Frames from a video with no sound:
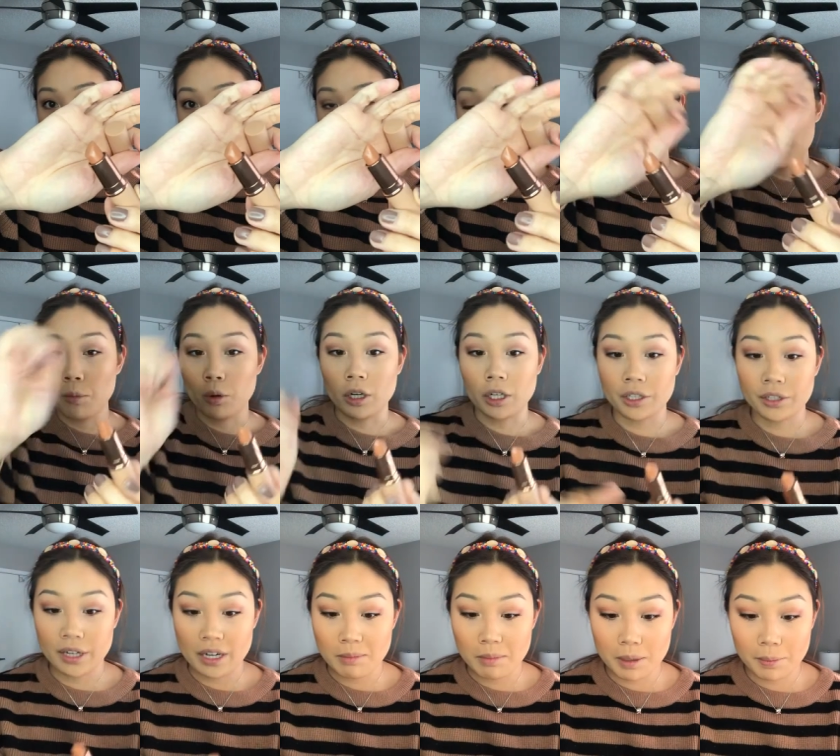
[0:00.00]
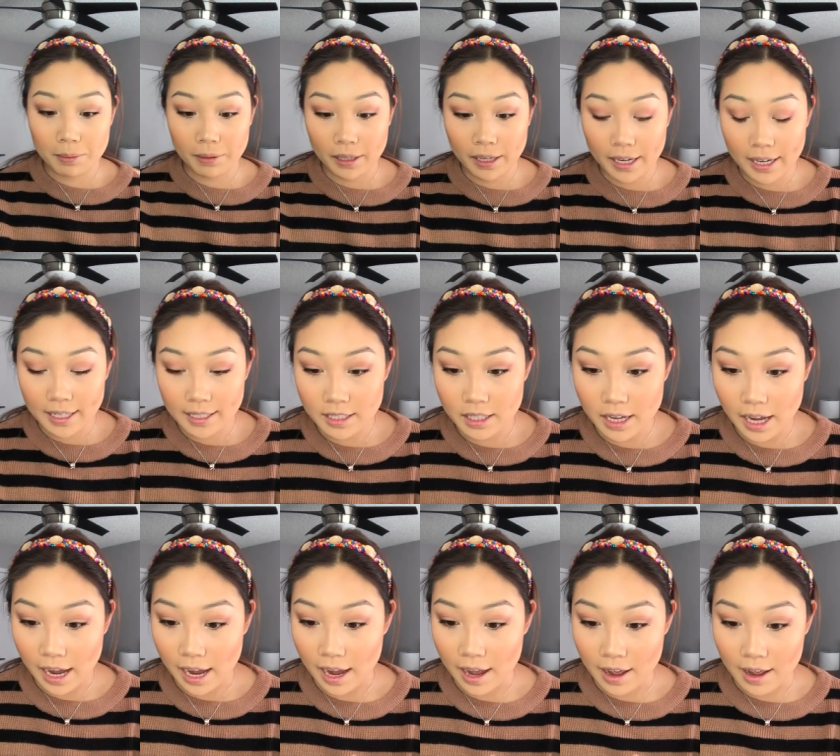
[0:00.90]
shade More Creamer Please
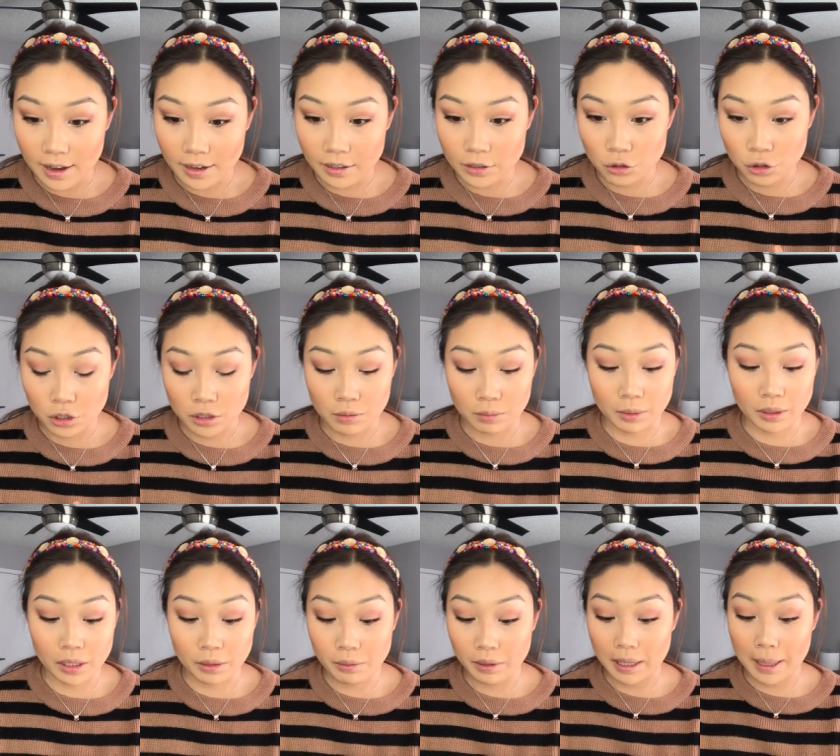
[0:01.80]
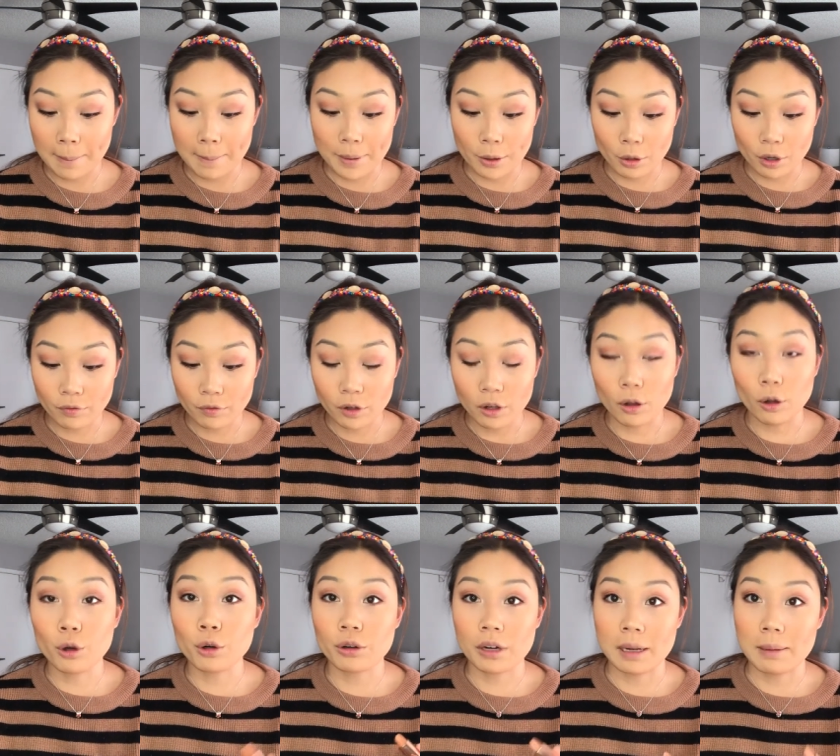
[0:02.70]
and it's just a really really beautiful
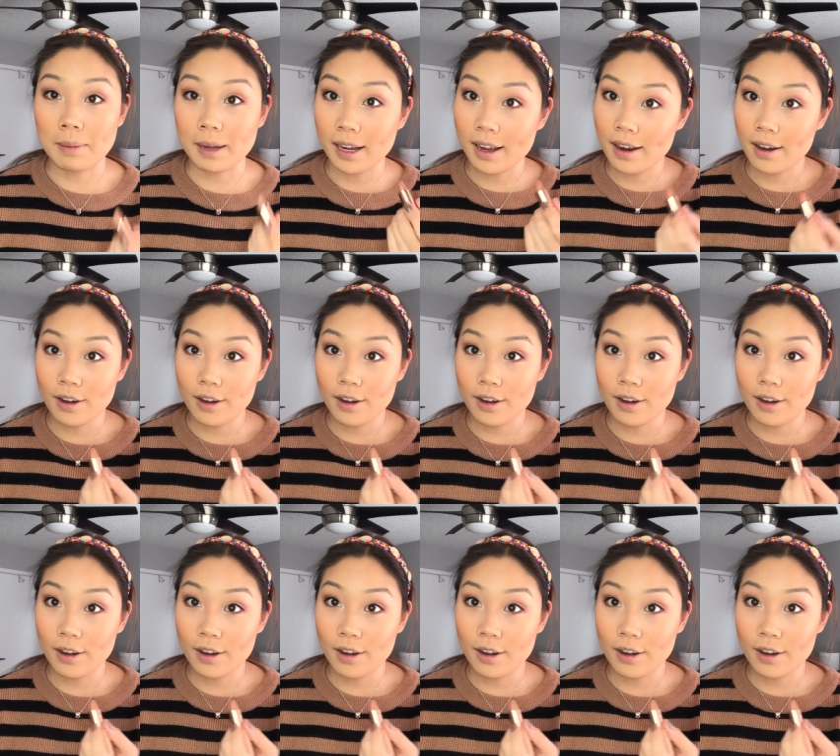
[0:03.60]
creamy